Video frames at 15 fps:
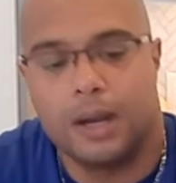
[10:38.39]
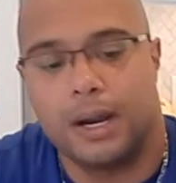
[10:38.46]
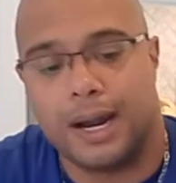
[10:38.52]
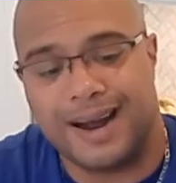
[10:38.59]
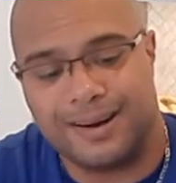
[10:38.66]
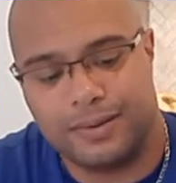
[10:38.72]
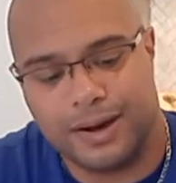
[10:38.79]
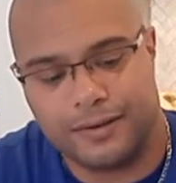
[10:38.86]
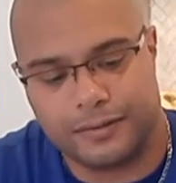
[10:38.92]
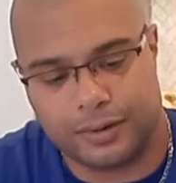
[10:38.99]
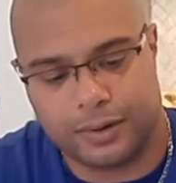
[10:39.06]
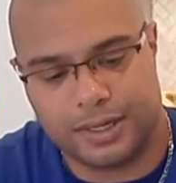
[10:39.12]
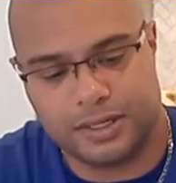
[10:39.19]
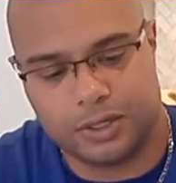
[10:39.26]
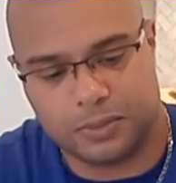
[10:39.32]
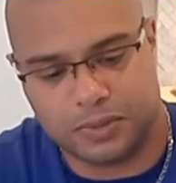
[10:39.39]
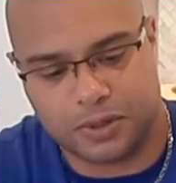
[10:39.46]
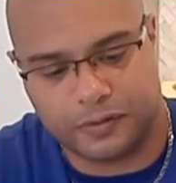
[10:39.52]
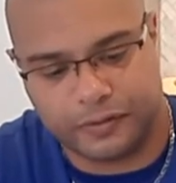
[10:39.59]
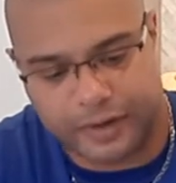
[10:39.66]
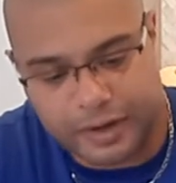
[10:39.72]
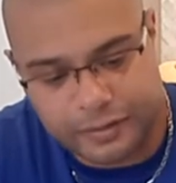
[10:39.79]
However, in terms of
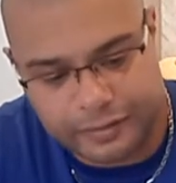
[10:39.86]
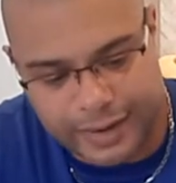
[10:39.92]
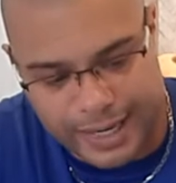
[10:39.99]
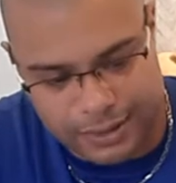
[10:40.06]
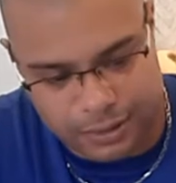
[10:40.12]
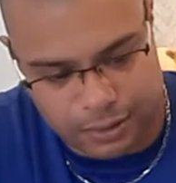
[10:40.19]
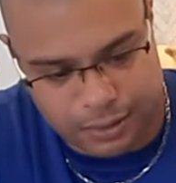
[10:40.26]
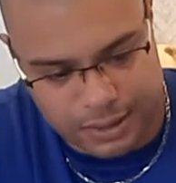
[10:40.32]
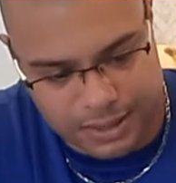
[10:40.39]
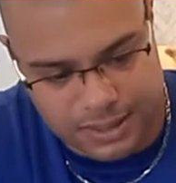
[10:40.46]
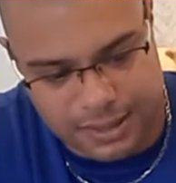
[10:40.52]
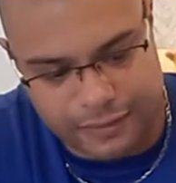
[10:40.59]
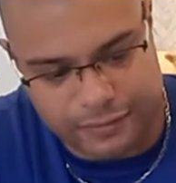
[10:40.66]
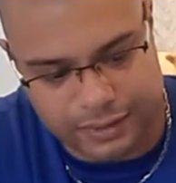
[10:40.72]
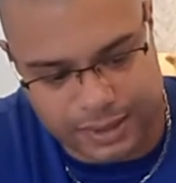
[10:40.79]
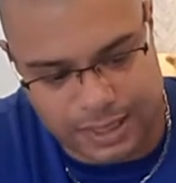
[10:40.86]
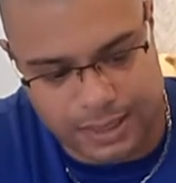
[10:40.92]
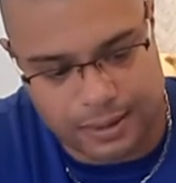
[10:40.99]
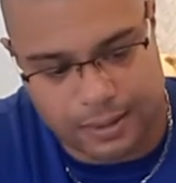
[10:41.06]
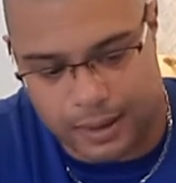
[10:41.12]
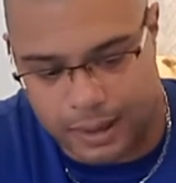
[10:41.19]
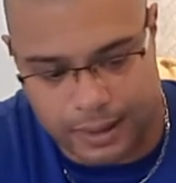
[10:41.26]
fun factor, it's
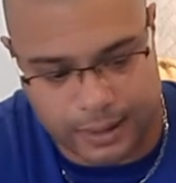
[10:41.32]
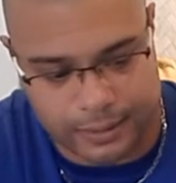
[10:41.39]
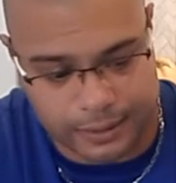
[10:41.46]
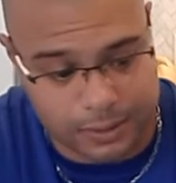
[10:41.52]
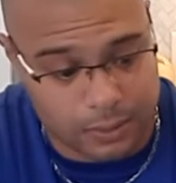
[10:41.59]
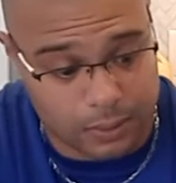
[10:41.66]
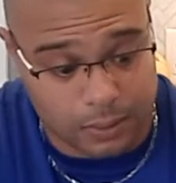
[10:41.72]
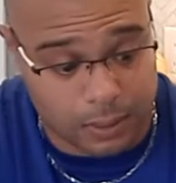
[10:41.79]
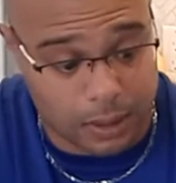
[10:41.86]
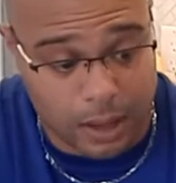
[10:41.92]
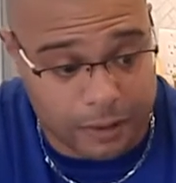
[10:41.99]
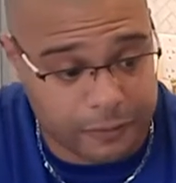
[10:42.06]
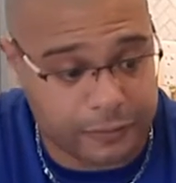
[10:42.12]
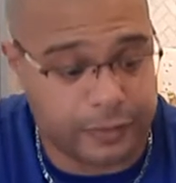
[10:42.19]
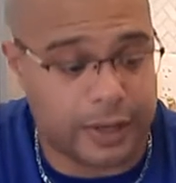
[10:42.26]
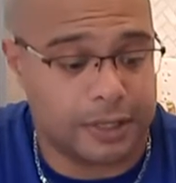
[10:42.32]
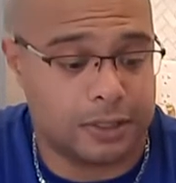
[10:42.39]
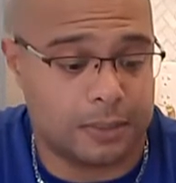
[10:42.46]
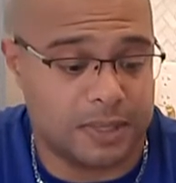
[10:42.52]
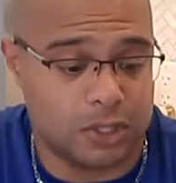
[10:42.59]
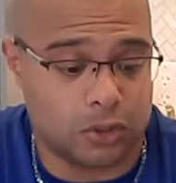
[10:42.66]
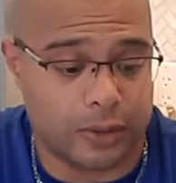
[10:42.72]
definitely a lot of fun to
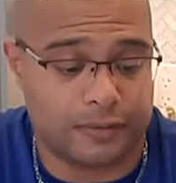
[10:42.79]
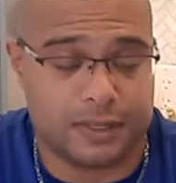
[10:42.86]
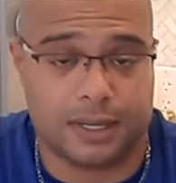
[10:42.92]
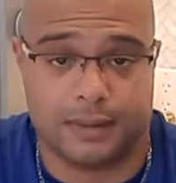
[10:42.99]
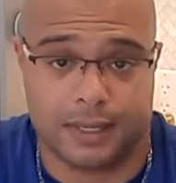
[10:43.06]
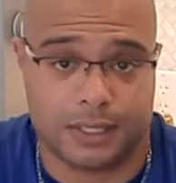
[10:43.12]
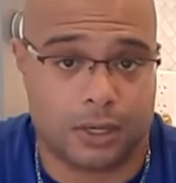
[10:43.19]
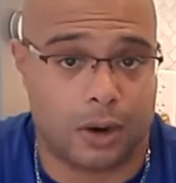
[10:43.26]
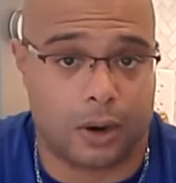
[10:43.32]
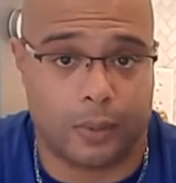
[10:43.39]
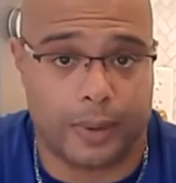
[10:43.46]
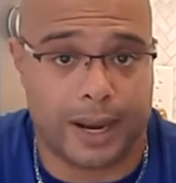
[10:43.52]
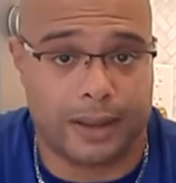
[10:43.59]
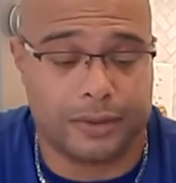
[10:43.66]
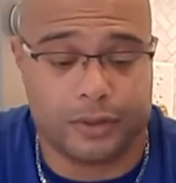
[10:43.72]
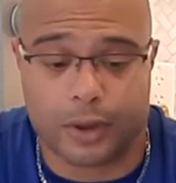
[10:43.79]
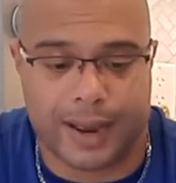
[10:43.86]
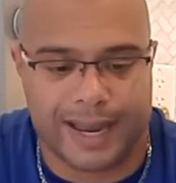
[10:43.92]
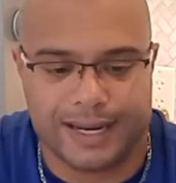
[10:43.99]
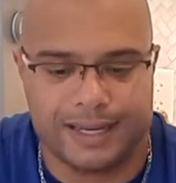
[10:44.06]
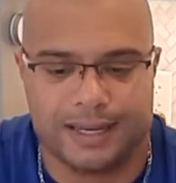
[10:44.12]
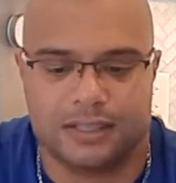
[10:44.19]
be drifting this car around. The
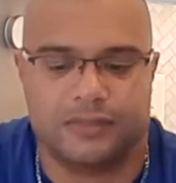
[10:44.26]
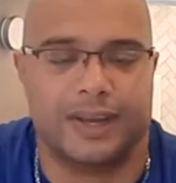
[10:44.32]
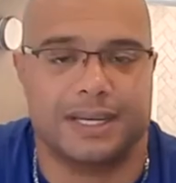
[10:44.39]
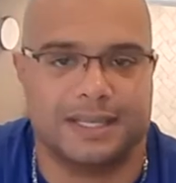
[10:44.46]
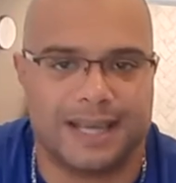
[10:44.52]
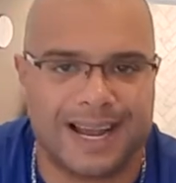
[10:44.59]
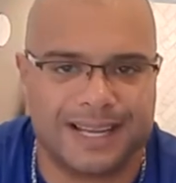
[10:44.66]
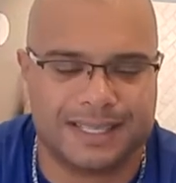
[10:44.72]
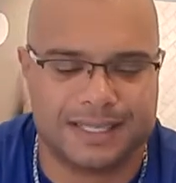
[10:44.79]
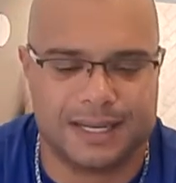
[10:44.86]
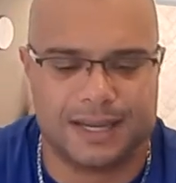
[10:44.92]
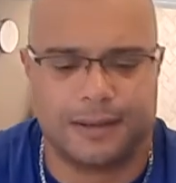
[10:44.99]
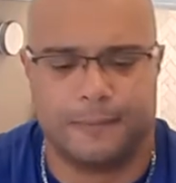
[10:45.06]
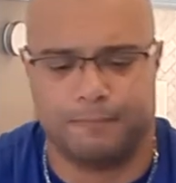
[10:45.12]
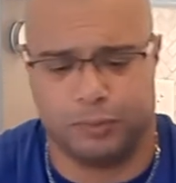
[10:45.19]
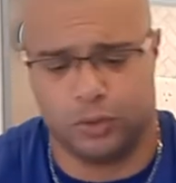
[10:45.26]
handling is fantastic.